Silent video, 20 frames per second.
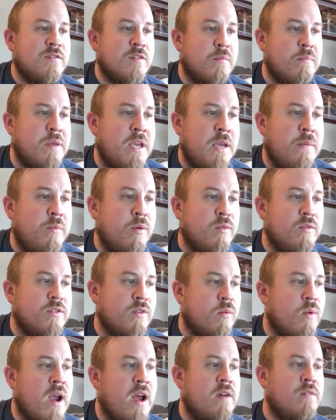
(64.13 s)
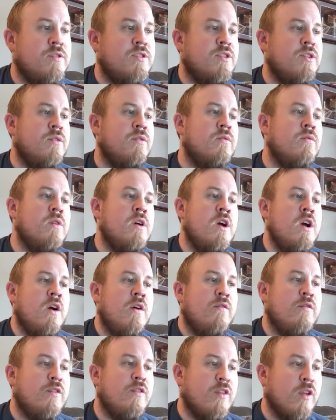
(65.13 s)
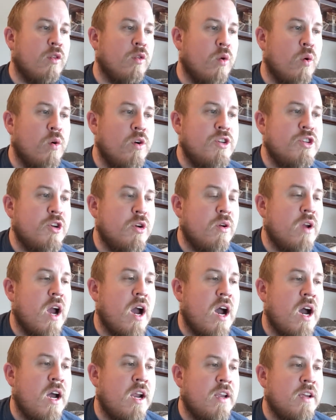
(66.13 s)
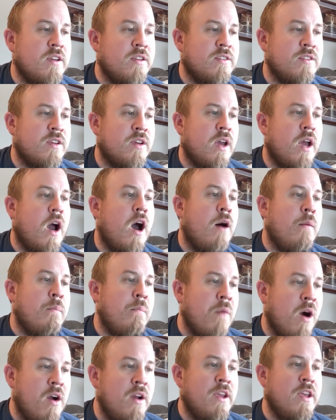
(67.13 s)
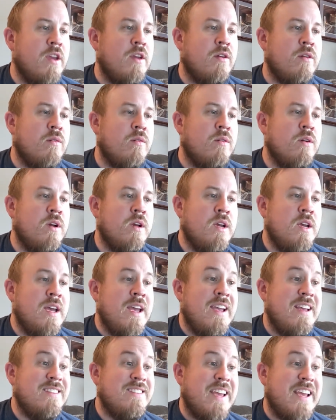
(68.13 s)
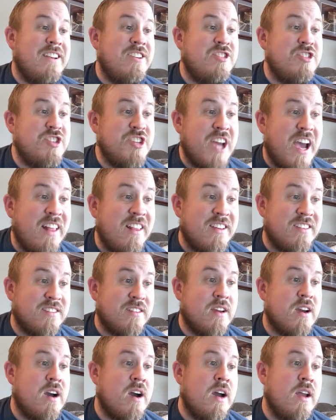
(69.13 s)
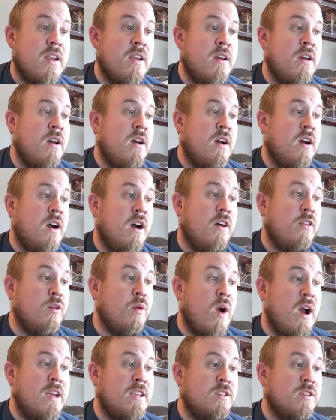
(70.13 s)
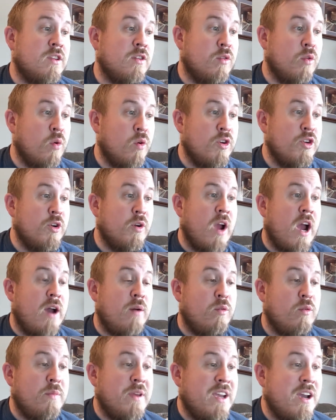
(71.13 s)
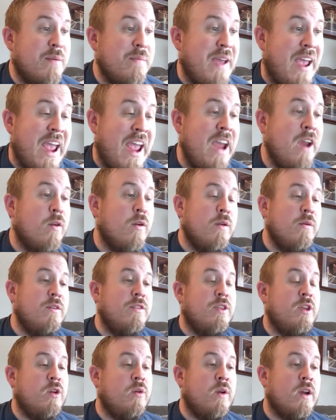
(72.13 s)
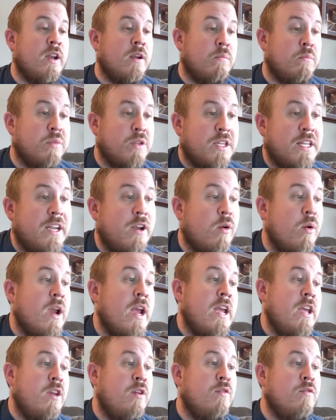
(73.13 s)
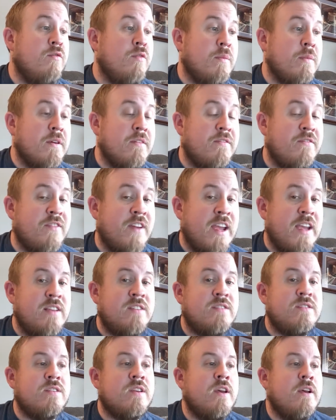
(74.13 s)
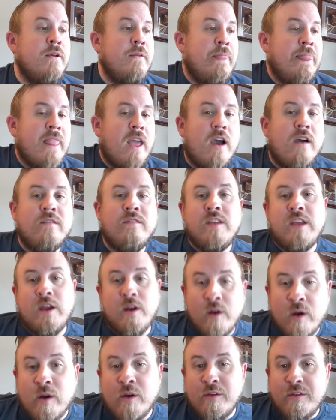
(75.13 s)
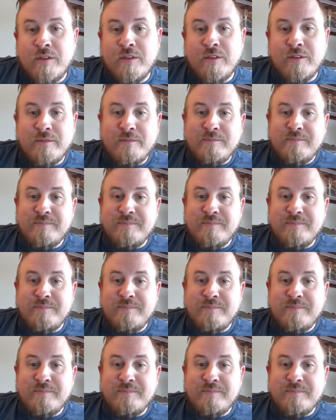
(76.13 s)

of the peoples around you, for the Lord your God is among you, is a jealous God. Otherwise, the Lord your God will become angry with you and obliterate you from the face of the earth."